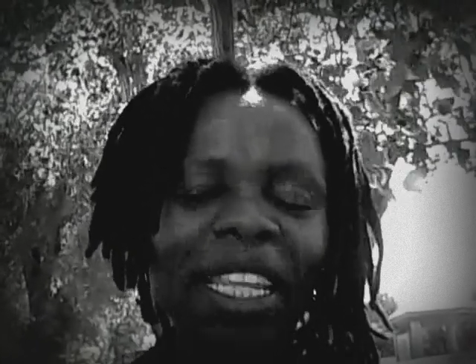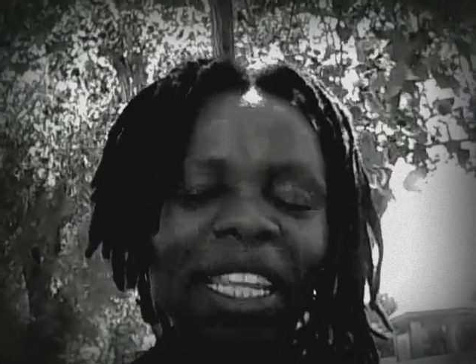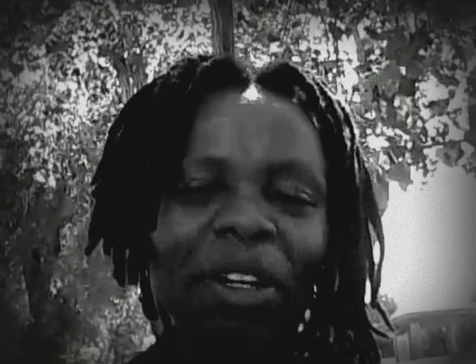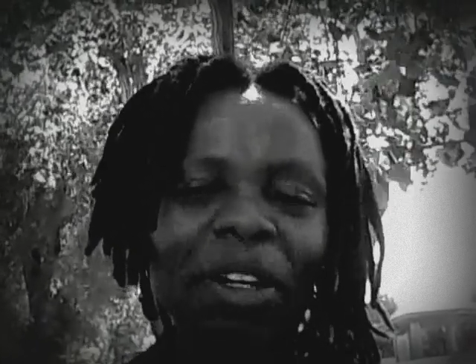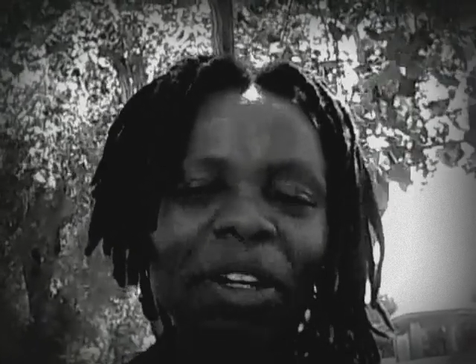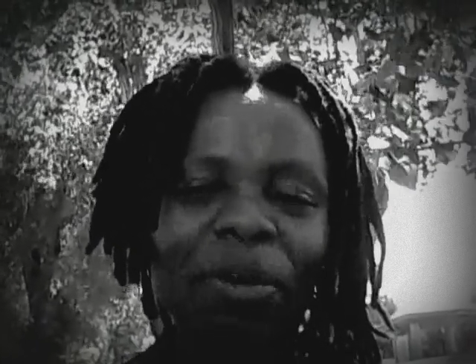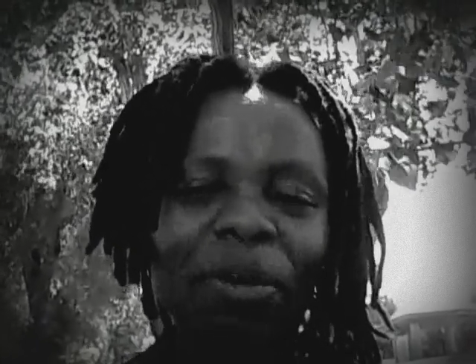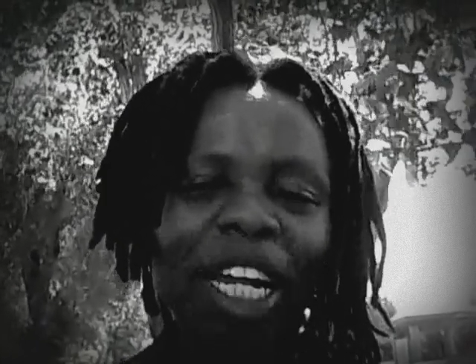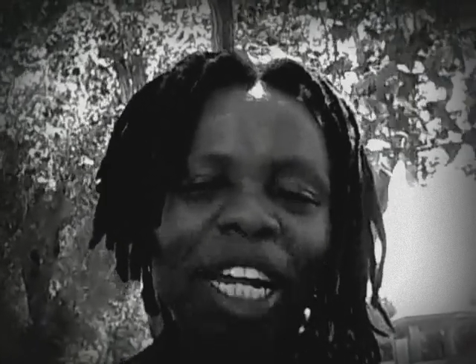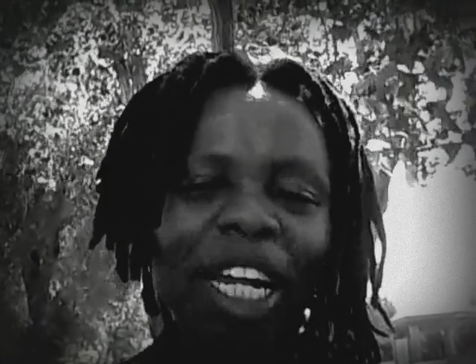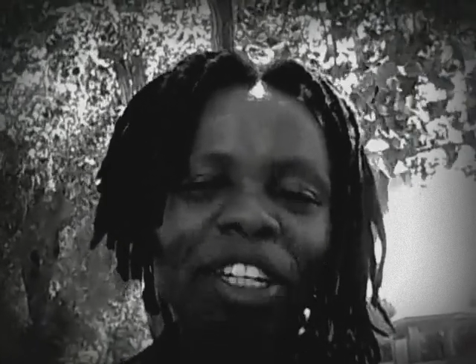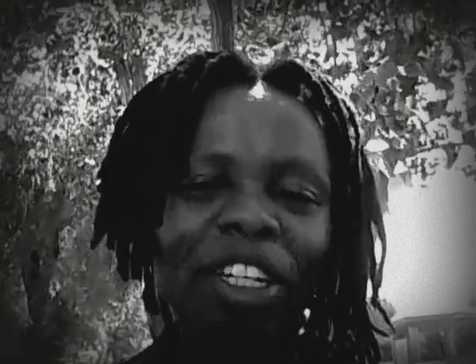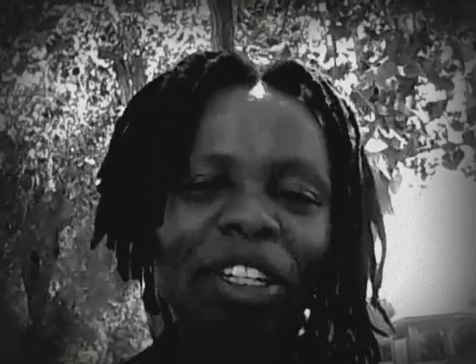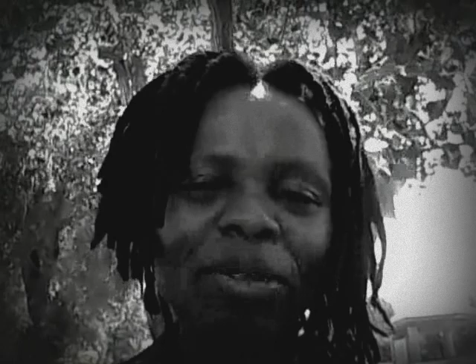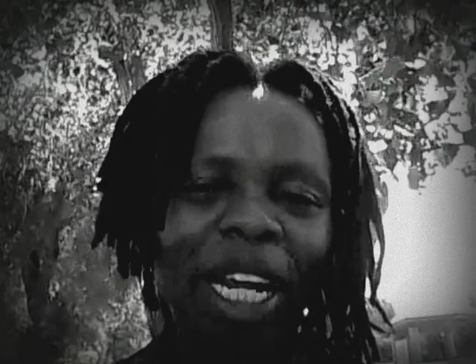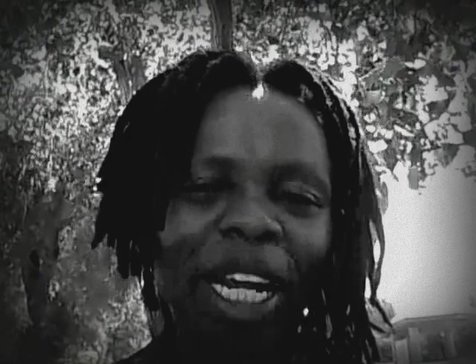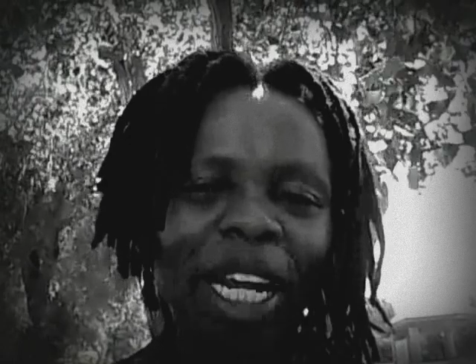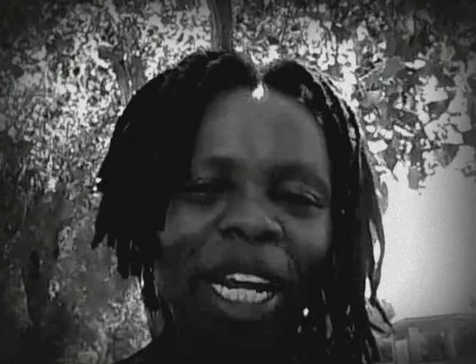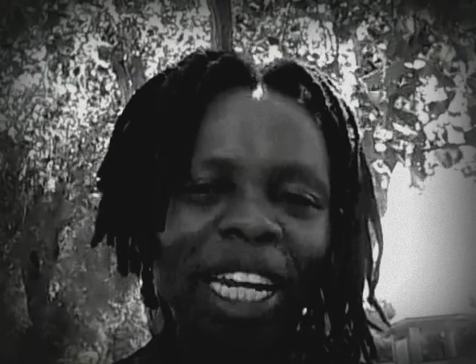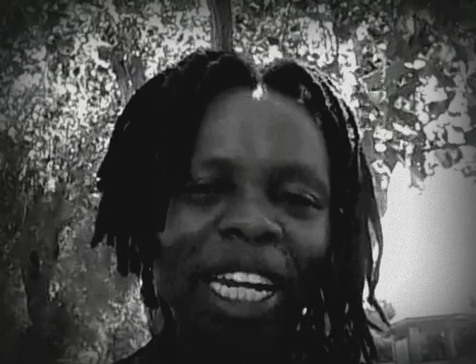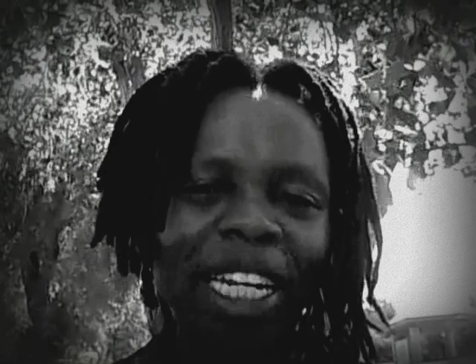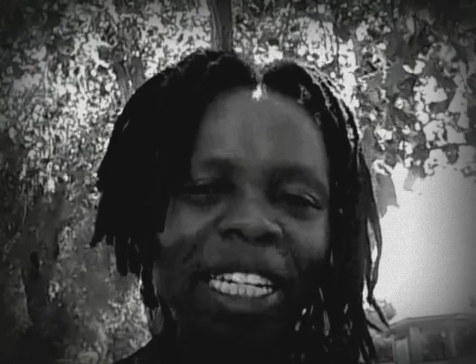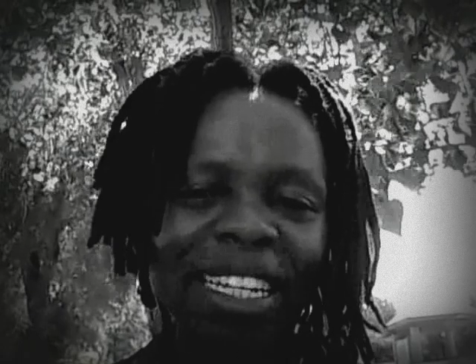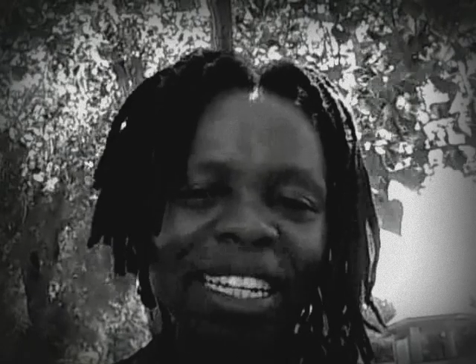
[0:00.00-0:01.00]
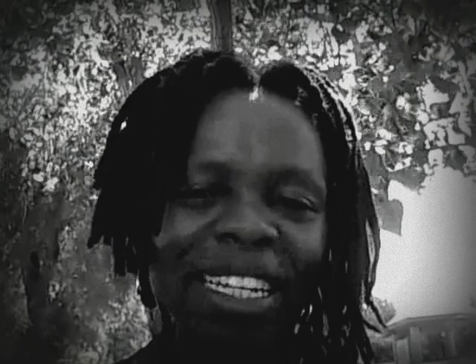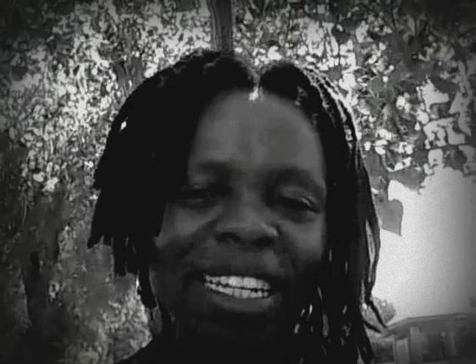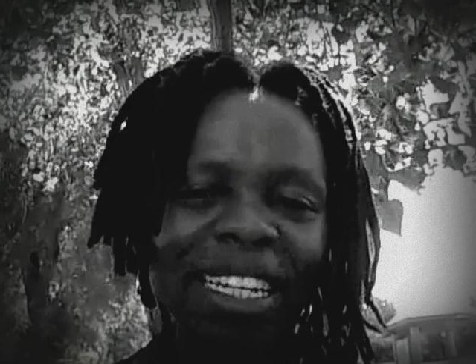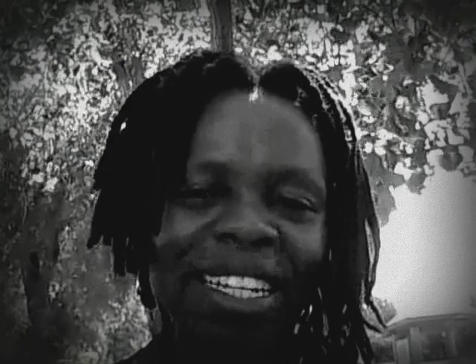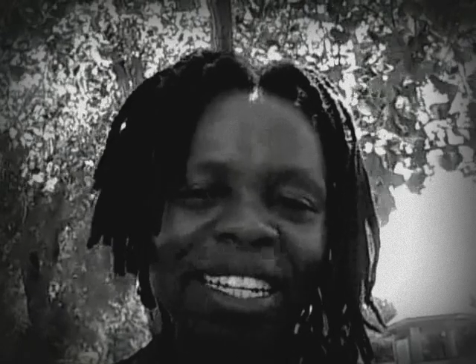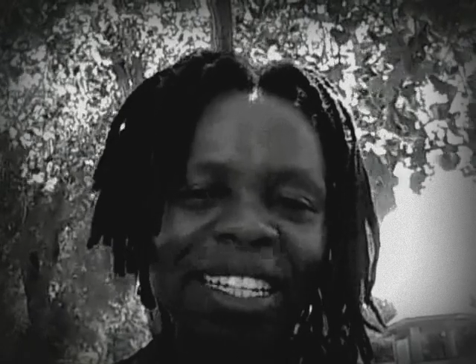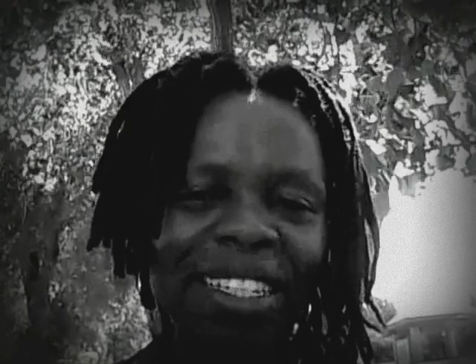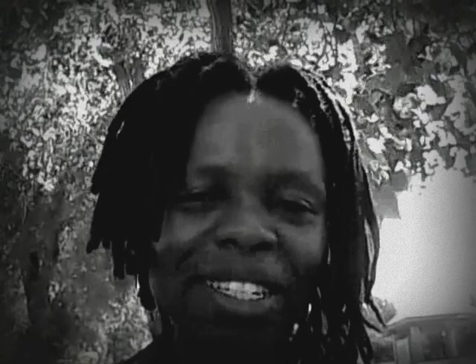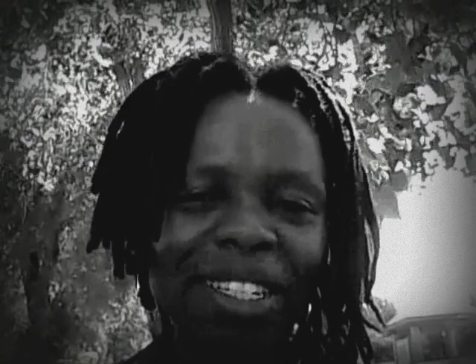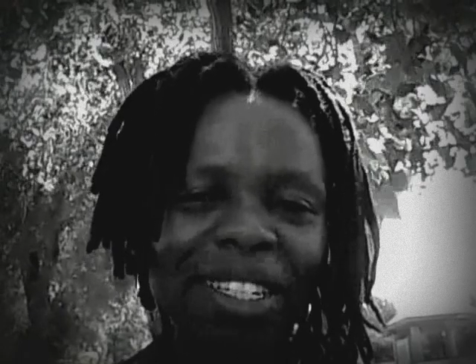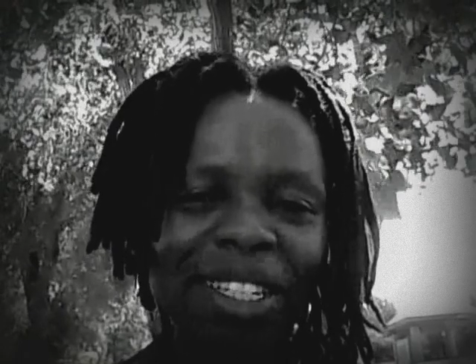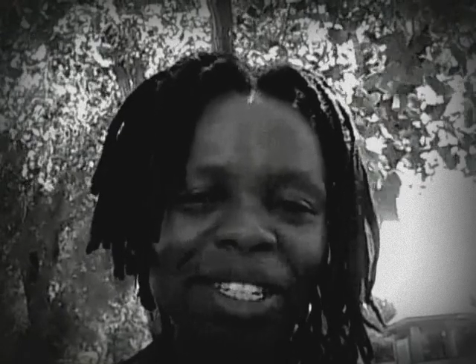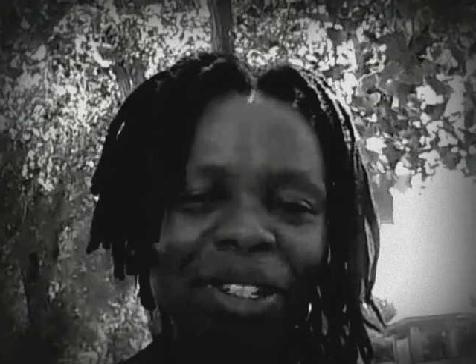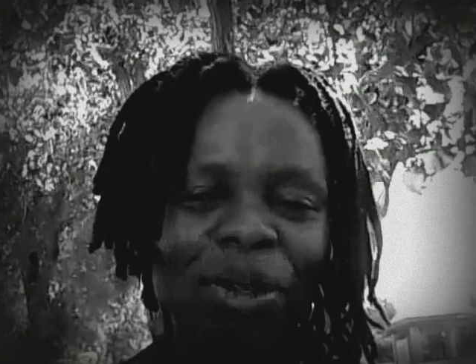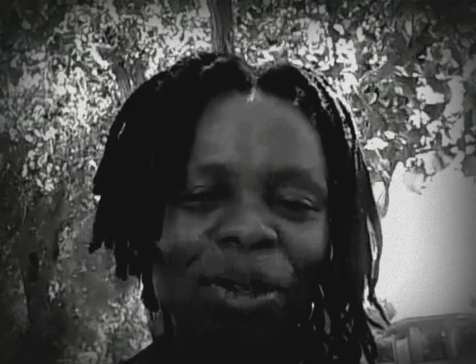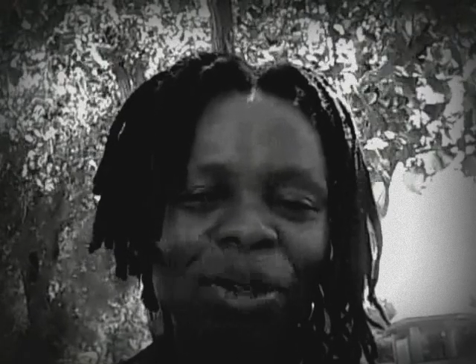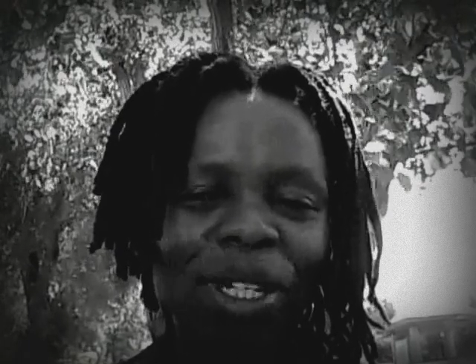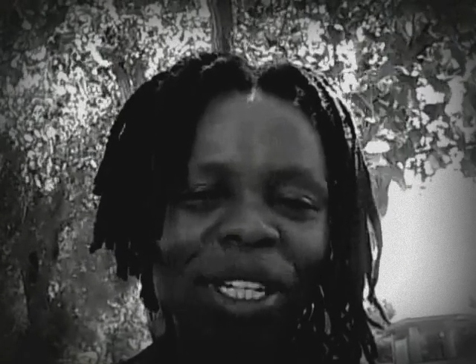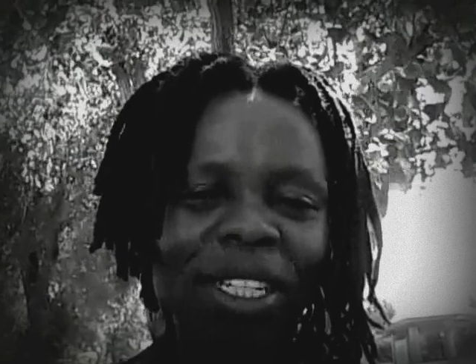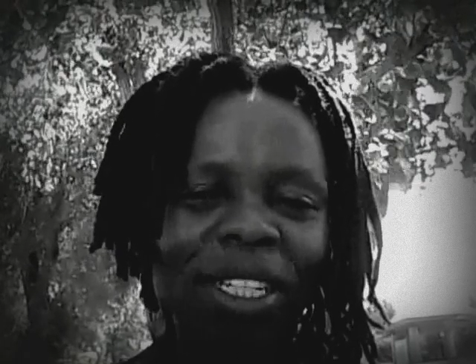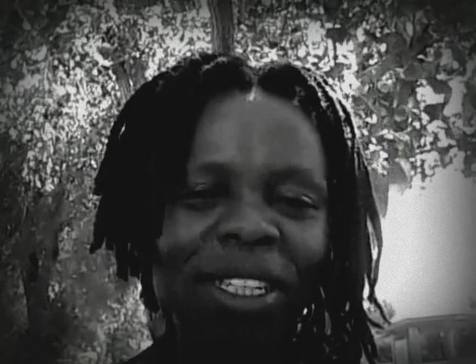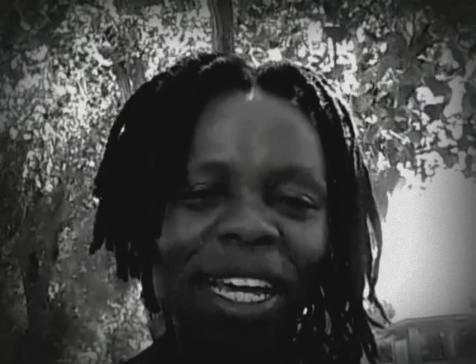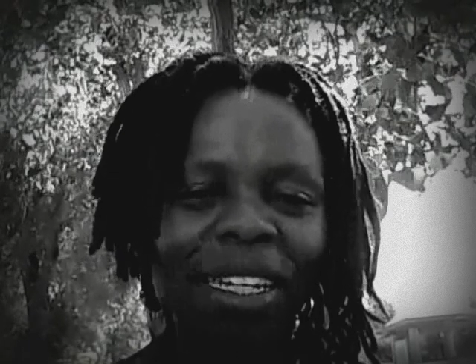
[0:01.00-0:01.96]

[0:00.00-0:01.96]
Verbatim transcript: The Rain Race is a story